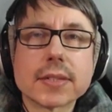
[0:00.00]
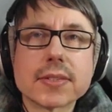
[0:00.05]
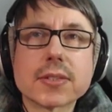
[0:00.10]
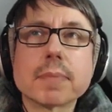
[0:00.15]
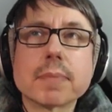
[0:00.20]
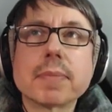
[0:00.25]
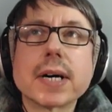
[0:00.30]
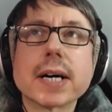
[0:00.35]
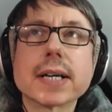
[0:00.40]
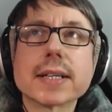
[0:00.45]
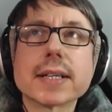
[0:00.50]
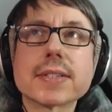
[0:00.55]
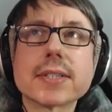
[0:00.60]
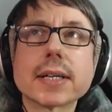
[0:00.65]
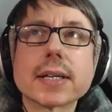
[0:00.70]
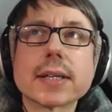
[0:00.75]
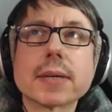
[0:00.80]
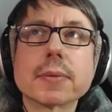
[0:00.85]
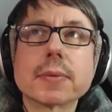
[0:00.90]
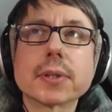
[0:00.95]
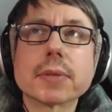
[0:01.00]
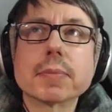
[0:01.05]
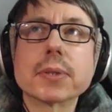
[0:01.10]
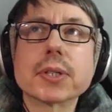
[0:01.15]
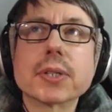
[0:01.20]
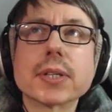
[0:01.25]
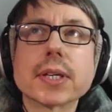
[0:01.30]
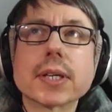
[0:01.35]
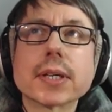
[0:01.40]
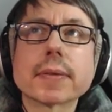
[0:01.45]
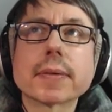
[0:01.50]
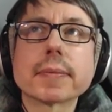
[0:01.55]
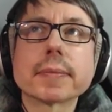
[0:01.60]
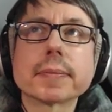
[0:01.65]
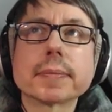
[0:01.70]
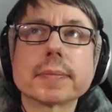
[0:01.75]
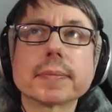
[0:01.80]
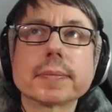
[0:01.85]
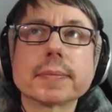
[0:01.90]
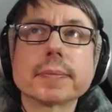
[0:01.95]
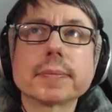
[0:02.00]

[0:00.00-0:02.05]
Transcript: That's not bad. Let's hear that with the music.